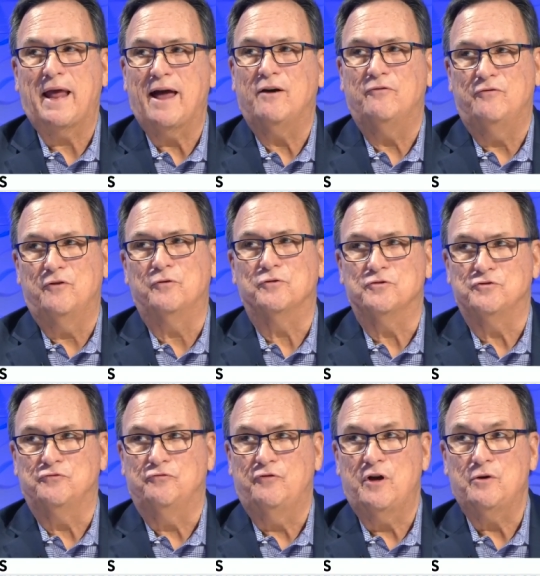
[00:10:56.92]
how voters
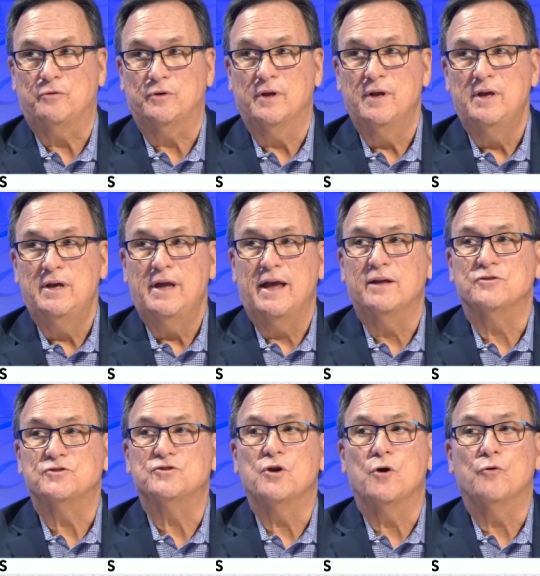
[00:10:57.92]
vote. Mm -hmm. And
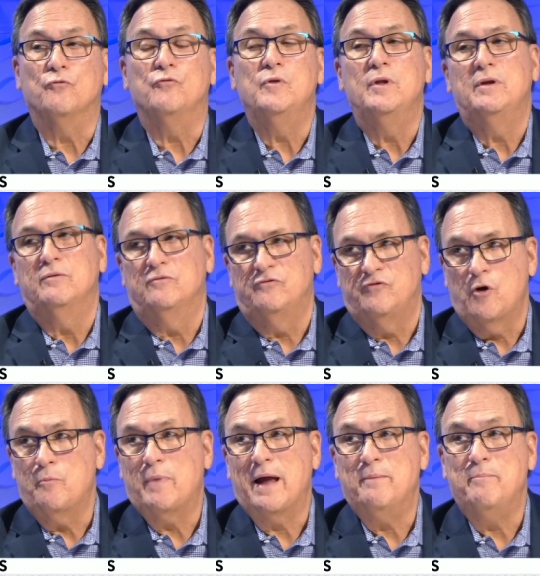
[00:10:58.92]
so
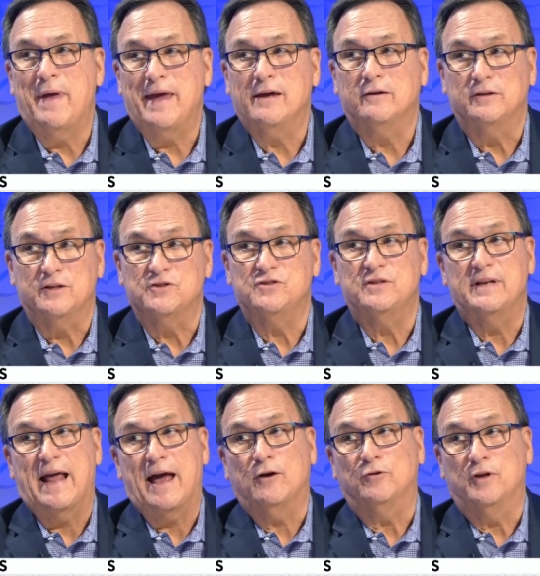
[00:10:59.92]
vote by mail is
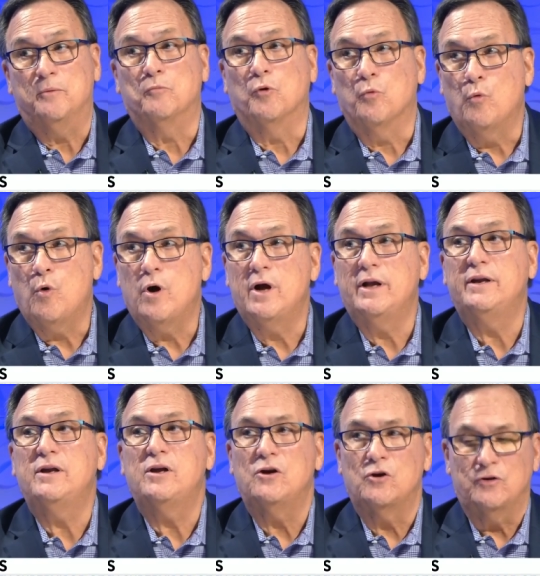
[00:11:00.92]
now number one,